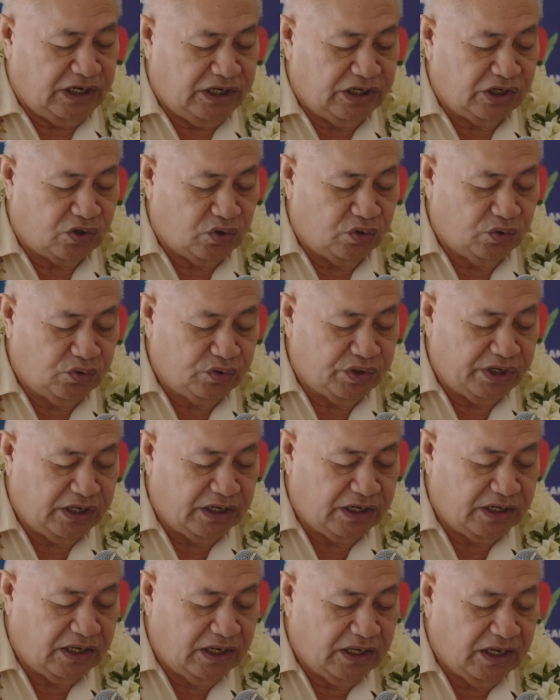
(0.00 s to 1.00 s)

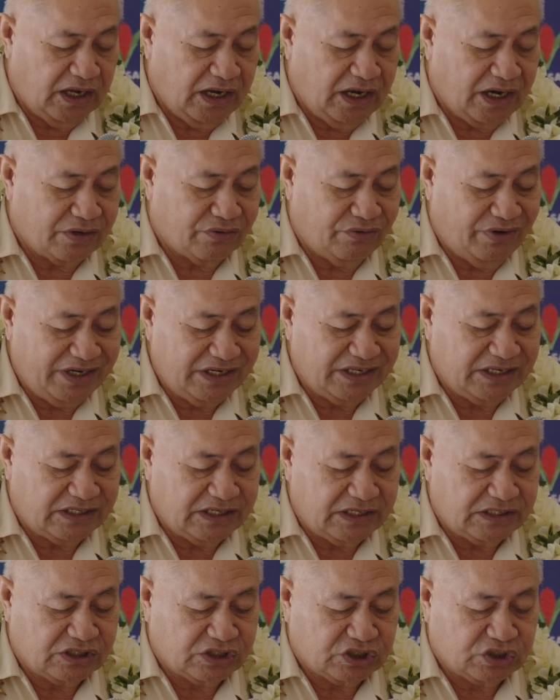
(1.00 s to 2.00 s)
including
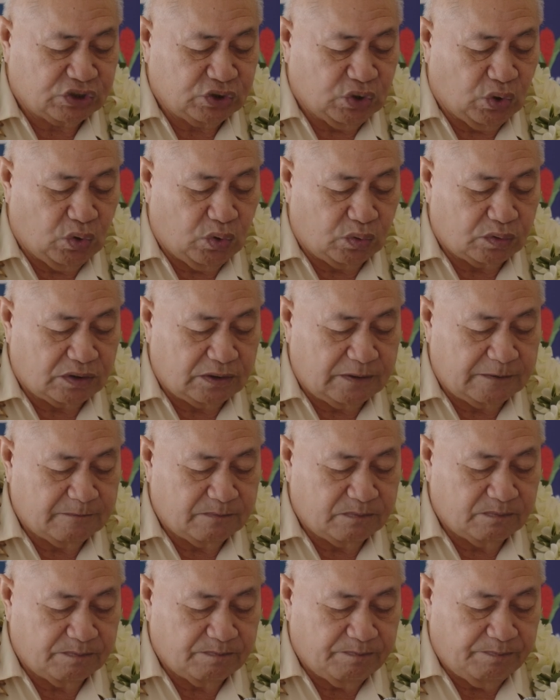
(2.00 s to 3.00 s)
accredited short
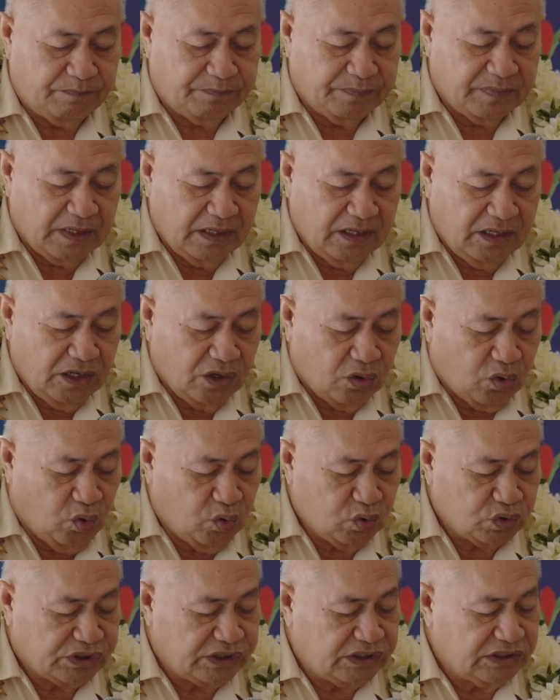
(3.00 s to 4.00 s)

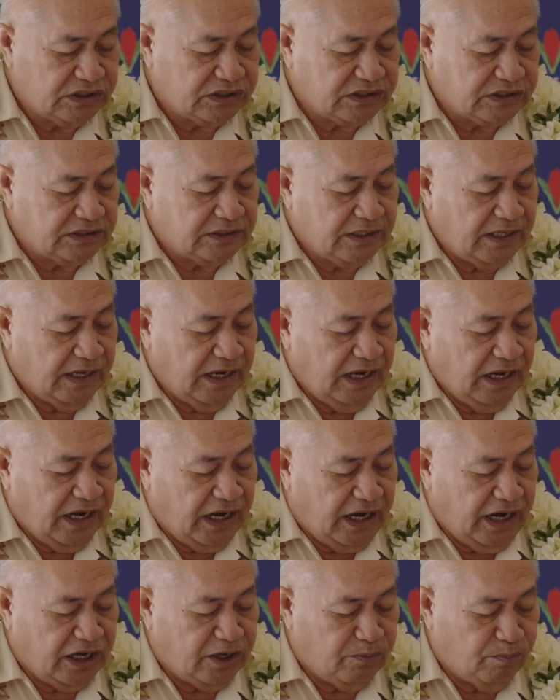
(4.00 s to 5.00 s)
courses
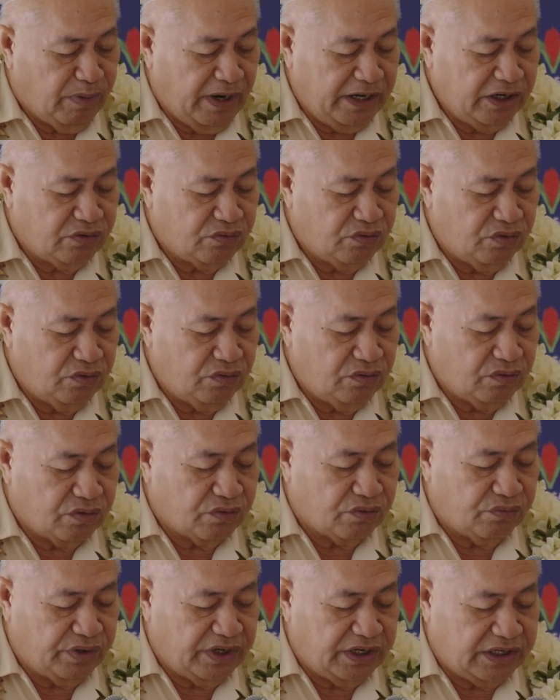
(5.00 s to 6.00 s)
and
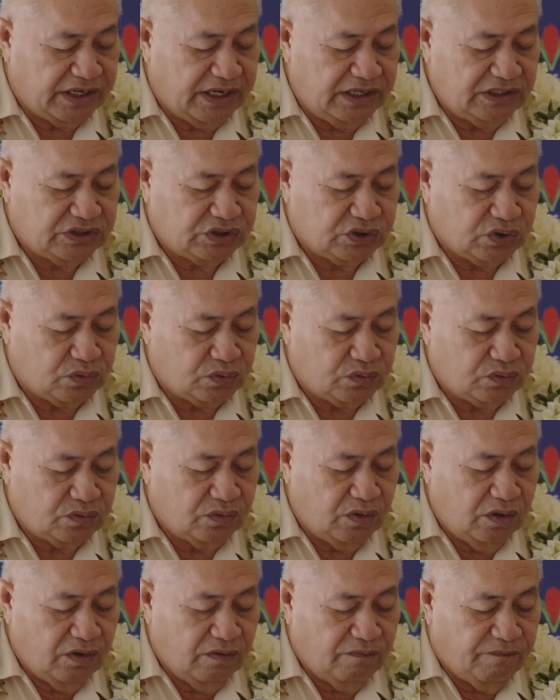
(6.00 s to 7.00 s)
micro-credential
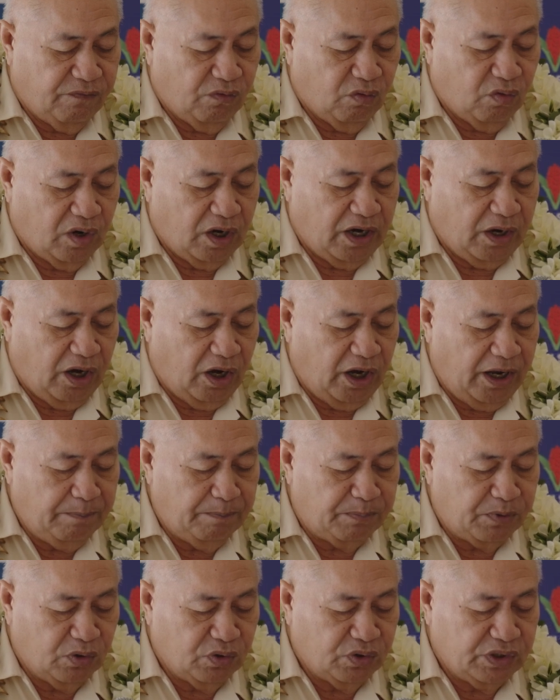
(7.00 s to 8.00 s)
for
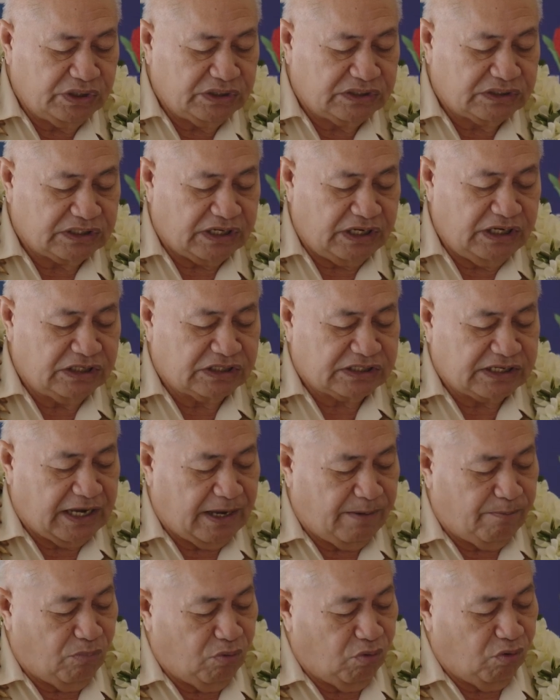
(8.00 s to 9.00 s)
employees in
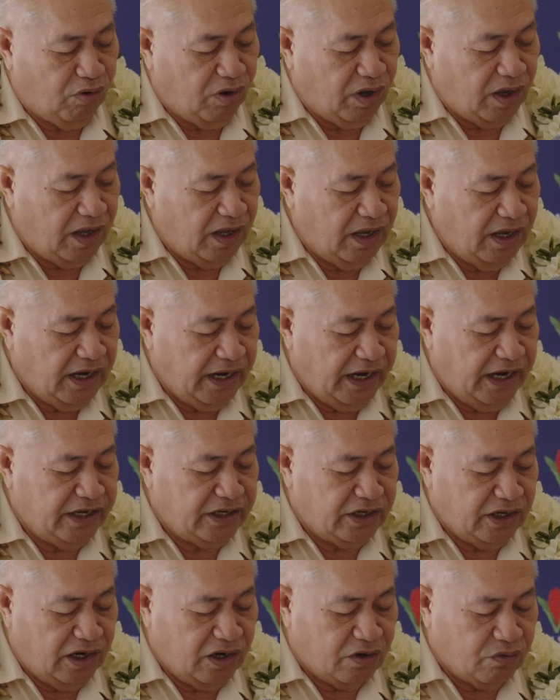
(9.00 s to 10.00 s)
Samoa
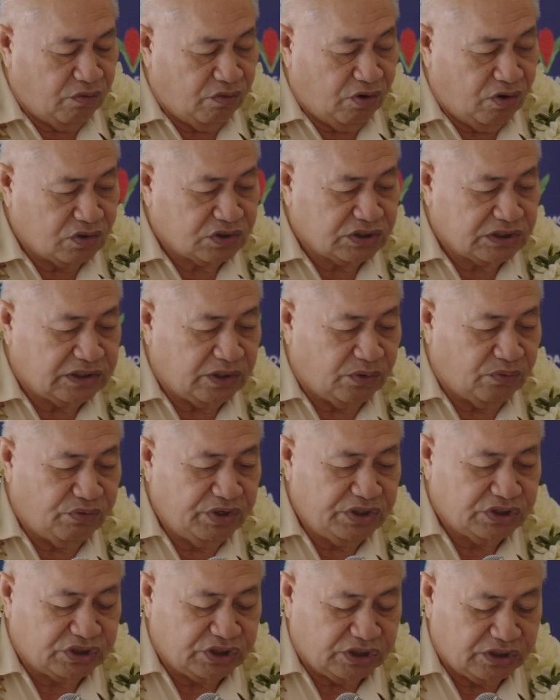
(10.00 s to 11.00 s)
and across the
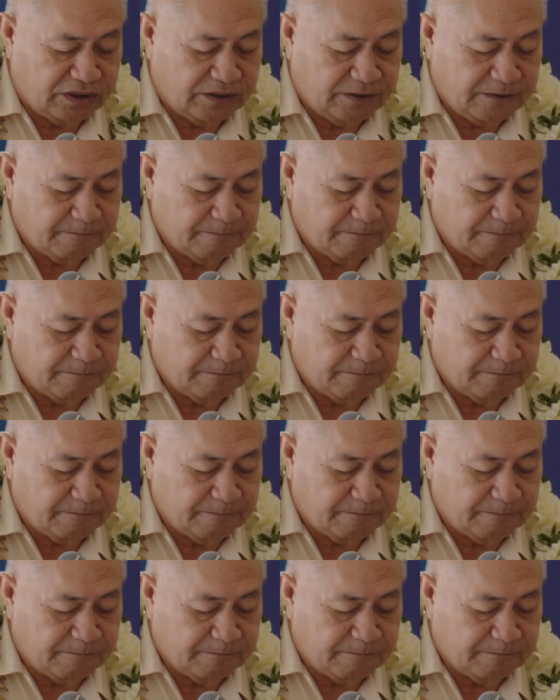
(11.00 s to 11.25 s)
region.